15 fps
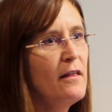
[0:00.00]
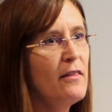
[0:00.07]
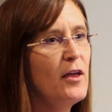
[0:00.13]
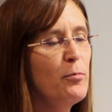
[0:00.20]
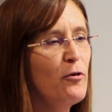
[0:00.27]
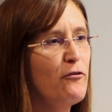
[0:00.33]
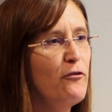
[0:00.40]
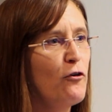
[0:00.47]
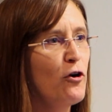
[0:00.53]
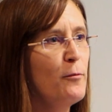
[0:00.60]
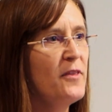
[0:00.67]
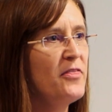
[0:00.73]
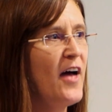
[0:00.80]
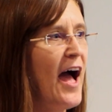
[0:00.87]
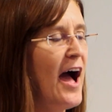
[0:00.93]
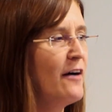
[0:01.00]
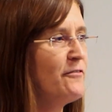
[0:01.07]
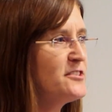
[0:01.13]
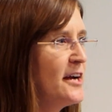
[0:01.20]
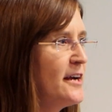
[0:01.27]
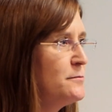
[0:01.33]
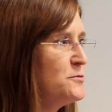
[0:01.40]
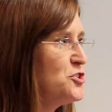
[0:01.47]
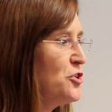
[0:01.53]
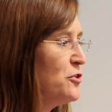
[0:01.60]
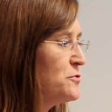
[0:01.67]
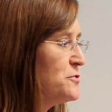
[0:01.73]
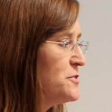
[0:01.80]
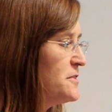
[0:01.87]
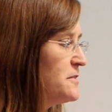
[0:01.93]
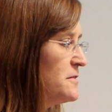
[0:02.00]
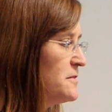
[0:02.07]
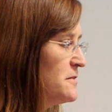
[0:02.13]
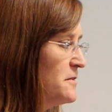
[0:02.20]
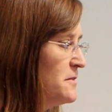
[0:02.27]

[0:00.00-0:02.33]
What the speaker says: They perform at the halftime shows.